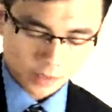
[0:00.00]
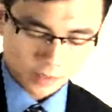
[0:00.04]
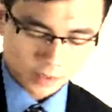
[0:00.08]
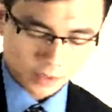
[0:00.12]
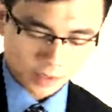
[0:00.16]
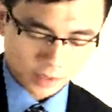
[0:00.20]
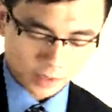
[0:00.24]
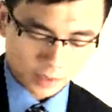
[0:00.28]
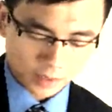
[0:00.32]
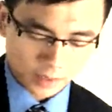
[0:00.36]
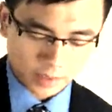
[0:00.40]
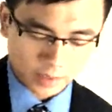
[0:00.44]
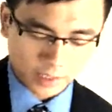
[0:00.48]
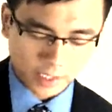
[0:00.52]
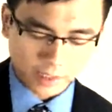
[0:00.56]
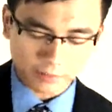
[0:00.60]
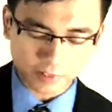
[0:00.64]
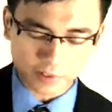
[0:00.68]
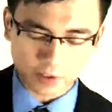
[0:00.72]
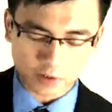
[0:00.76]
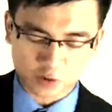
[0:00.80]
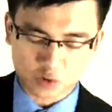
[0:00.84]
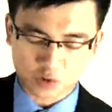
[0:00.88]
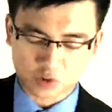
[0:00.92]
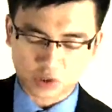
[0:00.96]
The
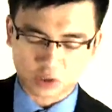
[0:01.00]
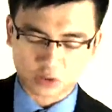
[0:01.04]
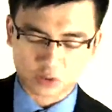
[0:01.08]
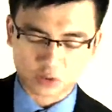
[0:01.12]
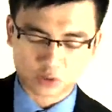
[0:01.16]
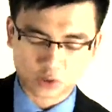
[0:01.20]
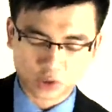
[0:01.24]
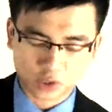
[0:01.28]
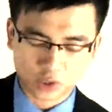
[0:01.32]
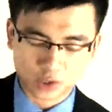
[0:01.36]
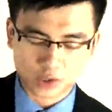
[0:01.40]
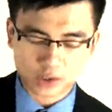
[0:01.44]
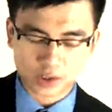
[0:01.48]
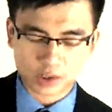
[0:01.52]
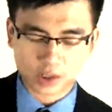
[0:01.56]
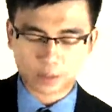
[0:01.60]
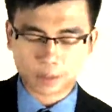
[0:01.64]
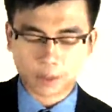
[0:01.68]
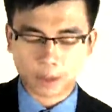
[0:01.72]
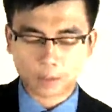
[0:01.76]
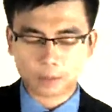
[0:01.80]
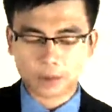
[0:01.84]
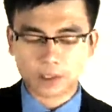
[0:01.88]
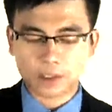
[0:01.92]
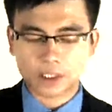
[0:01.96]
governance structures, the
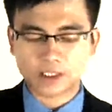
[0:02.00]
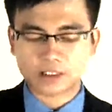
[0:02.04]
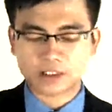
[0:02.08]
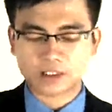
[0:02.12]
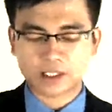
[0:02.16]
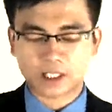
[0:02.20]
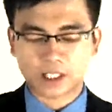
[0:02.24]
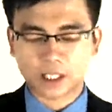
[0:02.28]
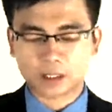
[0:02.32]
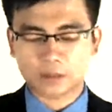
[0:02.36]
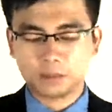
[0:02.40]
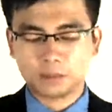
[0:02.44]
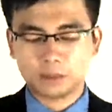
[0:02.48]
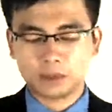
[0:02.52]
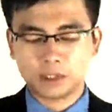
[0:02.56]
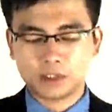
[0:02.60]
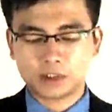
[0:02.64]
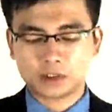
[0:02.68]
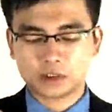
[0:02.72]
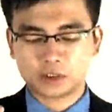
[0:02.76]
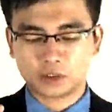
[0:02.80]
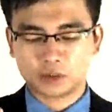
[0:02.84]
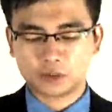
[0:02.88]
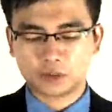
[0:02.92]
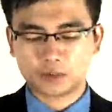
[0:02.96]
publicly listed
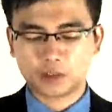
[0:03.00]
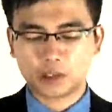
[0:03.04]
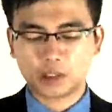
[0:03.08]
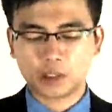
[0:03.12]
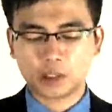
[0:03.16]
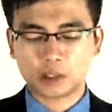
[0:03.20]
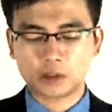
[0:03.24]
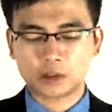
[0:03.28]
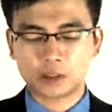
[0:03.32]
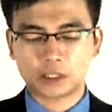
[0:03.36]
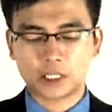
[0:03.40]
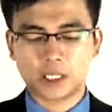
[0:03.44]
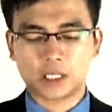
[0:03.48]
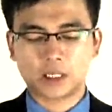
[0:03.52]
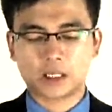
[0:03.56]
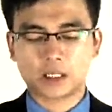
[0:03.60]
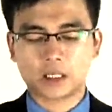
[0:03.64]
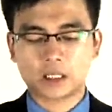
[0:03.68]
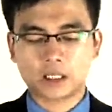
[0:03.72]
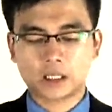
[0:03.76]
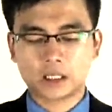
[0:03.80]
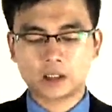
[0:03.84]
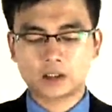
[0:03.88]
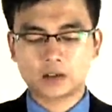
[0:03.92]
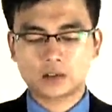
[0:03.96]
companies should follow the
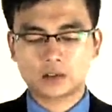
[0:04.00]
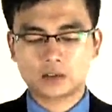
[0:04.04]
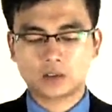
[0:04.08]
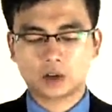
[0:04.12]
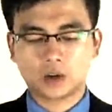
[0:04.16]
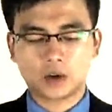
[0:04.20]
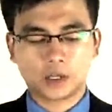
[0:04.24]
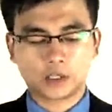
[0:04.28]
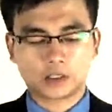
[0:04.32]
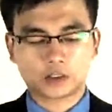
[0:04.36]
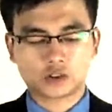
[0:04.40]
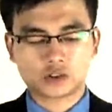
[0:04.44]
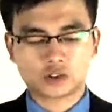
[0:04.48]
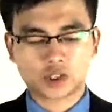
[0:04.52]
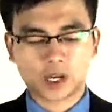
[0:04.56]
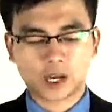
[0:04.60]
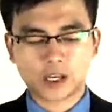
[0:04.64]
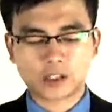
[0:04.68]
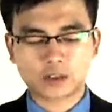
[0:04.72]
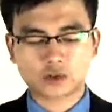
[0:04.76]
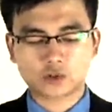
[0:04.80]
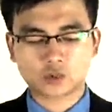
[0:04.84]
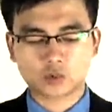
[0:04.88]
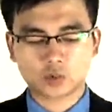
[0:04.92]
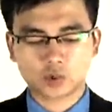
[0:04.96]
stock
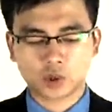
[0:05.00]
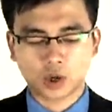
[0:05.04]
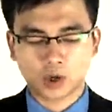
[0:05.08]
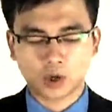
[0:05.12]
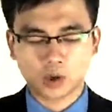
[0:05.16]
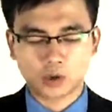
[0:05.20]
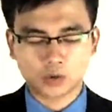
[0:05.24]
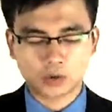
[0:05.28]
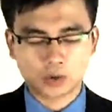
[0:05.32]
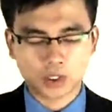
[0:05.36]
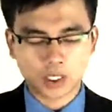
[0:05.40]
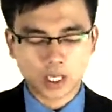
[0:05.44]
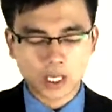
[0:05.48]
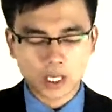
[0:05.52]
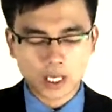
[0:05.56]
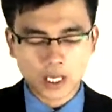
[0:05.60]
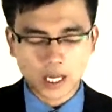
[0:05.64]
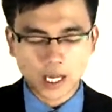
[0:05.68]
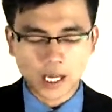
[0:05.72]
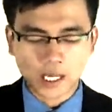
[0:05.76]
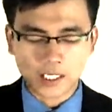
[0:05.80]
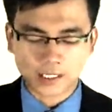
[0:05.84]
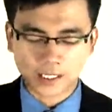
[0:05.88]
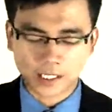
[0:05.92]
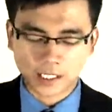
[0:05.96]
exchange rules,
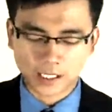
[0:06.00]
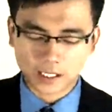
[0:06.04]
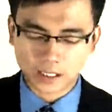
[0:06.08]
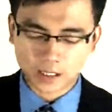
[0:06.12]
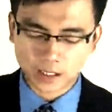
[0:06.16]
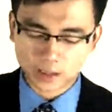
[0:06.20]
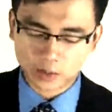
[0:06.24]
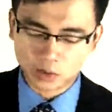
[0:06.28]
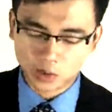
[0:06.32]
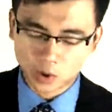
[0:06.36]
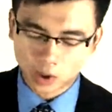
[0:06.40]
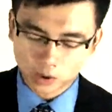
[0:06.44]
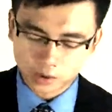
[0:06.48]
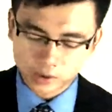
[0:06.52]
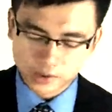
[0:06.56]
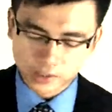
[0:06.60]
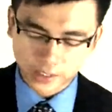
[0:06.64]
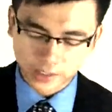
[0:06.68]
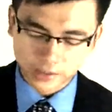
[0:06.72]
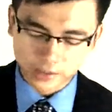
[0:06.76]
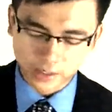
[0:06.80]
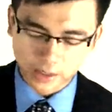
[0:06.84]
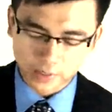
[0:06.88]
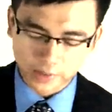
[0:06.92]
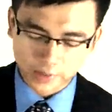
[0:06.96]
and the
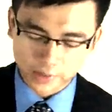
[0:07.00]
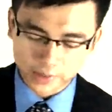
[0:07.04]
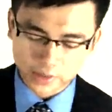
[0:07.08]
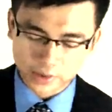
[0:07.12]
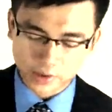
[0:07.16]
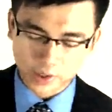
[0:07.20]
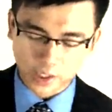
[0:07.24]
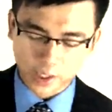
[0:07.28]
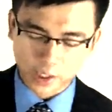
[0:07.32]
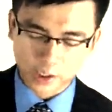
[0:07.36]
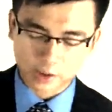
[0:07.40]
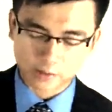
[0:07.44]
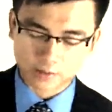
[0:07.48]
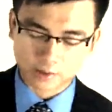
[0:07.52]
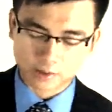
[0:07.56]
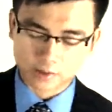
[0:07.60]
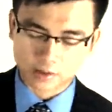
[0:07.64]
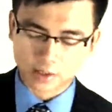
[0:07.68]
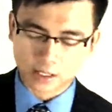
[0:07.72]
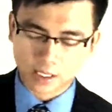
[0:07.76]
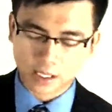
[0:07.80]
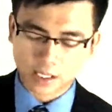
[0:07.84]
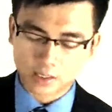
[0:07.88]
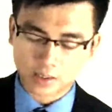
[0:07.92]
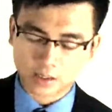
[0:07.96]
non-executive directors
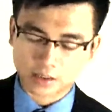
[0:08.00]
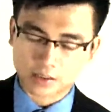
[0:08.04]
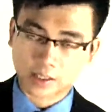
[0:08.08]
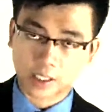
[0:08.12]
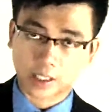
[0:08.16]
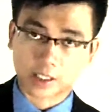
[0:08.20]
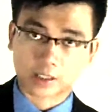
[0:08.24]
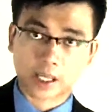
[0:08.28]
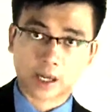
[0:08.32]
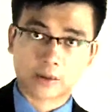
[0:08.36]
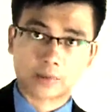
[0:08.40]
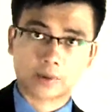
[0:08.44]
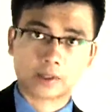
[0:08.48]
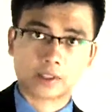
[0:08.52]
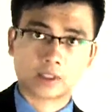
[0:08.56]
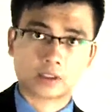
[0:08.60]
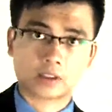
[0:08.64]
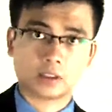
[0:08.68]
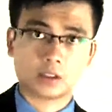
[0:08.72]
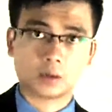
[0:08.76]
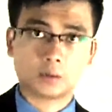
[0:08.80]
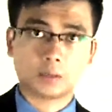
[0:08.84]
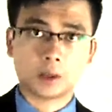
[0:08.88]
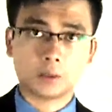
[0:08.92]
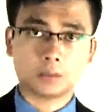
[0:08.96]
oversee the executive
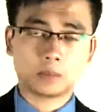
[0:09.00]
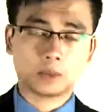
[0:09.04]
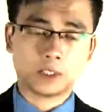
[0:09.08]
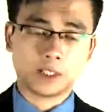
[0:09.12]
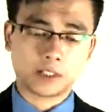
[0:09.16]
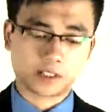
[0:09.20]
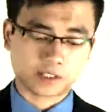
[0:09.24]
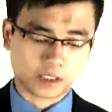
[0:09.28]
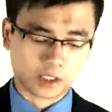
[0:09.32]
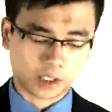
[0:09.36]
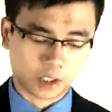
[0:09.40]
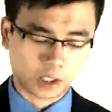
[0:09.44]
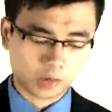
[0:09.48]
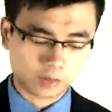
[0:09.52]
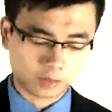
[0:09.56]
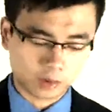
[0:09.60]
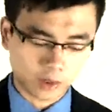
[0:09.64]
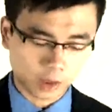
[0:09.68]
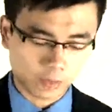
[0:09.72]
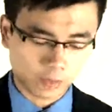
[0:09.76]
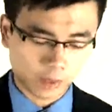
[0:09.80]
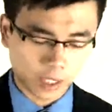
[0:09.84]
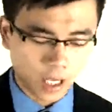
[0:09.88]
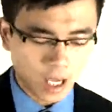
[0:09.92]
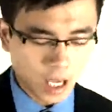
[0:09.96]
directors in the publicly listed
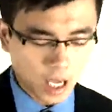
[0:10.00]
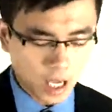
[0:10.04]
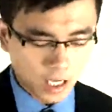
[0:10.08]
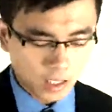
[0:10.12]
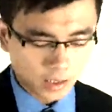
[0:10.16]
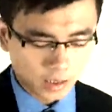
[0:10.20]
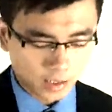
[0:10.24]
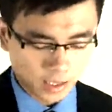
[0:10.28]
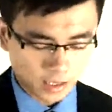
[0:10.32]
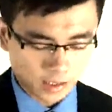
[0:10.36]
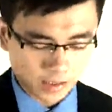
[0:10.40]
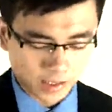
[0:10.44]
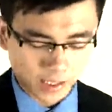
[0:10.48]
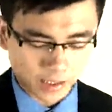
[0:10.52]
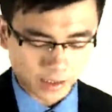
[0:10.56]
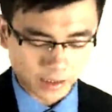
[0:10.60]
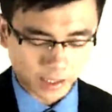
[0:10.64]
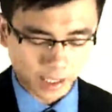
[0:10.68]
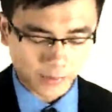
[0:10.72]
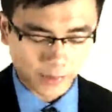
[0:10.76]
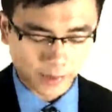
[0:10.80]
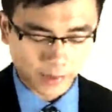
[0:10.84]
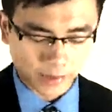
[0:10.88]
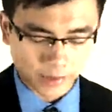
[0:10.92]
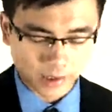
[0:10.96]
company, but the executive
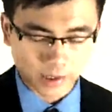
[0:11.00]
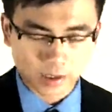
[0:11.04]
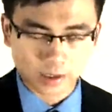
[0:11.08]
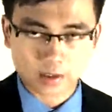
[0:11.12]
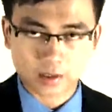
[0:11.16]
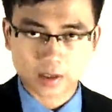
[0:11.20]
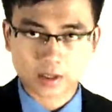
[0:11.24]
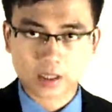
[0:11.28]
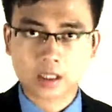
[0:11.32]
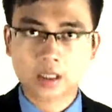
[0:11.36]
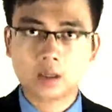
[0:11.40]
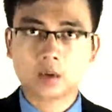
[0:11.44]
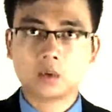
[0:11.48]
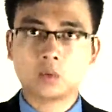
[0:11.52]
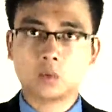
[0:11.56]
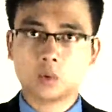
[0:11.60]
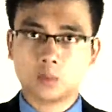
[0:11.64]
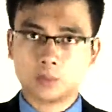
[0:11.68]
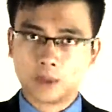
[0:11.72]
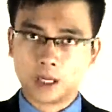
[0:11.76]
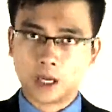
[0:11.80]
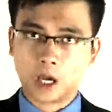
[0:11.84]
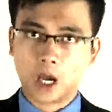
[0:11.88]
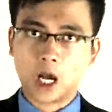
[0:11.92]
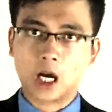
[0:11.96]
directors will
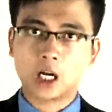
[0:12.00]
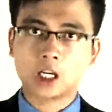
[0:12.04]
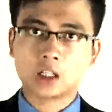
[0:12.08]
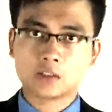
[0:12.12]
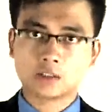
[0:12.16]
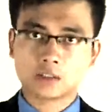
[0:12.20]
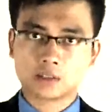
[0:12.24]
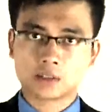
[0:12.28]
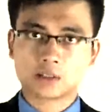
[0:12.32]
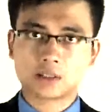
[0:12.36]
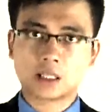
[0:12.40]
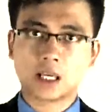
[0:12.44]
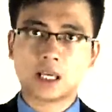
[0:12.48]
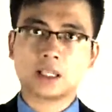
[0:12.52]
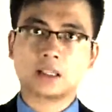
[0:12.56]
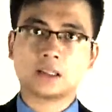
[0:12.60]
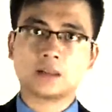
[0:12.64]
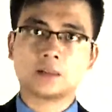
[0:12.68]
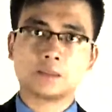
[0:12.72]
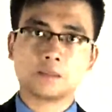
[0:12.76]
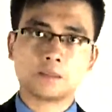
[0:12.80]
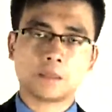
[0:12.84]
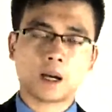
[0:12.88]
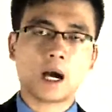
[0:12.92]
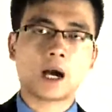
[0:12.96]
be
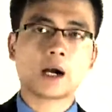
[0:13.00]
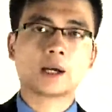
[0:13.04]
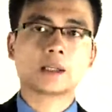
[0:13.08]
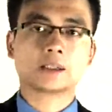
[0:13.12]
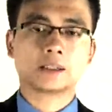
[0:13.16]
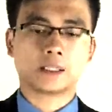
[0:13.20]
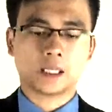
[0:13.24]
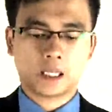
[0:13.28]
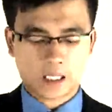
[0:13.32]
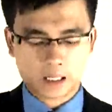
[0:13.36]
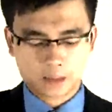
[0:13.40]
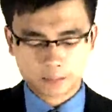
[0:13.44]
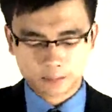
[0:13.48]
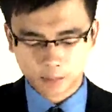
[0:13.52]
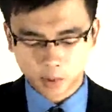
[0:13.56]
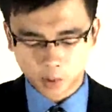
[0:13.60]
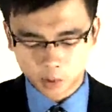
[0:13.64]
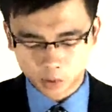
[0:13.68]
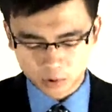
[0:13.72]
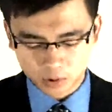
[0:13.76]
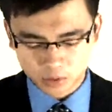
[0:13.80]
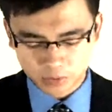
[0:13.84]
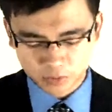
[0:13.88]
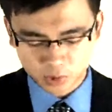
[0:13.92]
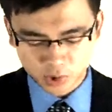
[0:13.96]
overseen by the
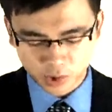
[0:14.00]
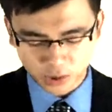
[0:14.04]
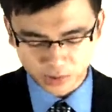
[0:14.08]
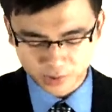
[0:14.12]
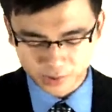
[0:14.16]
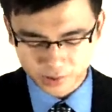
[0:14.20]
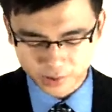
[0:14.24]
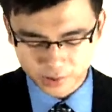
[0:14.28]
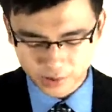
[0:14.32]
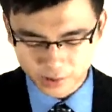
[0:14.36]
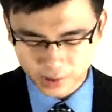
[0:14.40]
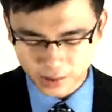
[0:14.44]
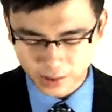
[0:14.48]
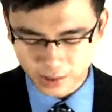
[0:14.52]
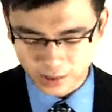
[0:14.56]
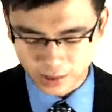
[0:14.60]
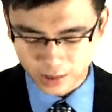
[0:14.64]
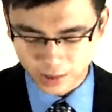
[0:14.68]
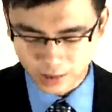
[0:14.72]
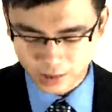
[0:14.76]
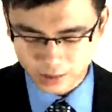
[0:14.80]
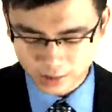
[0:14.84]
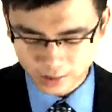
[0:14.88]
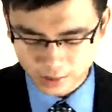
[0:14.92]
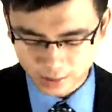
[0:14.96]
Board of
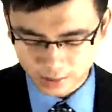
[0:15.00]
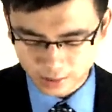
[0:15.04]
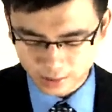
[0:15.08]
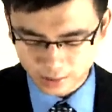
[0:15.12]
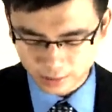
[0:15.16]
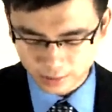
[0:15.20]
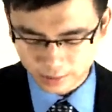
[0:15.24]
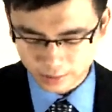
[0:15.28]
Trustees